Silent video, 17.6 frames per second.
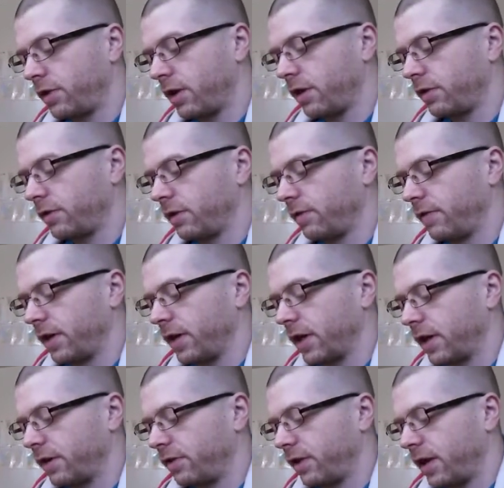says,
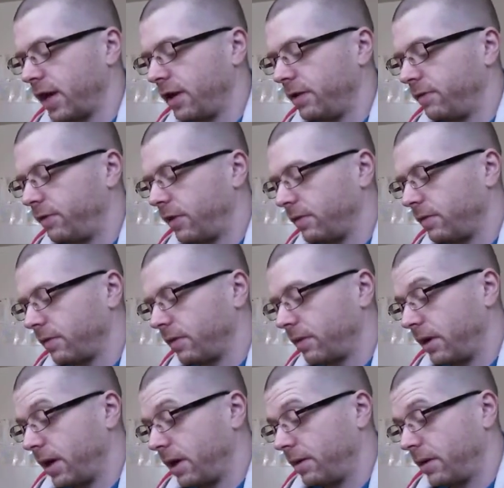Leviticus 8,
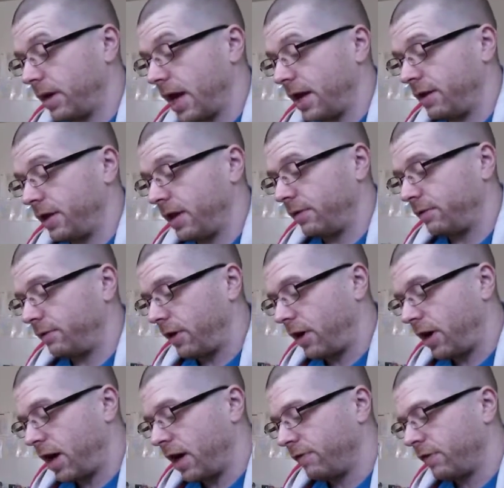18
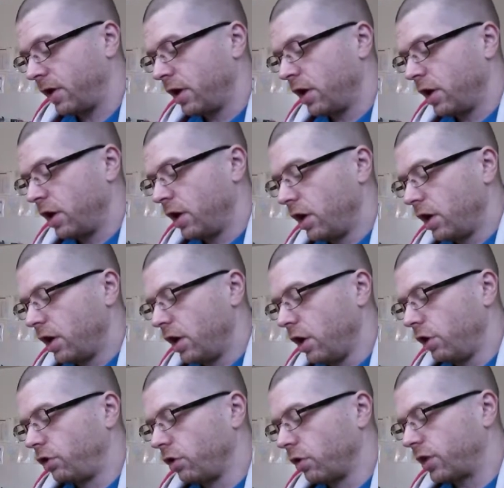5,
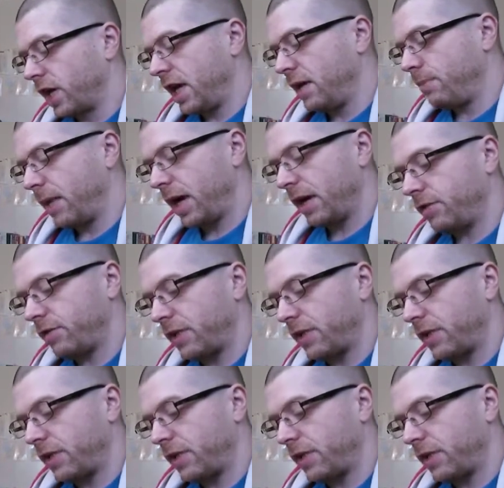You shall keep my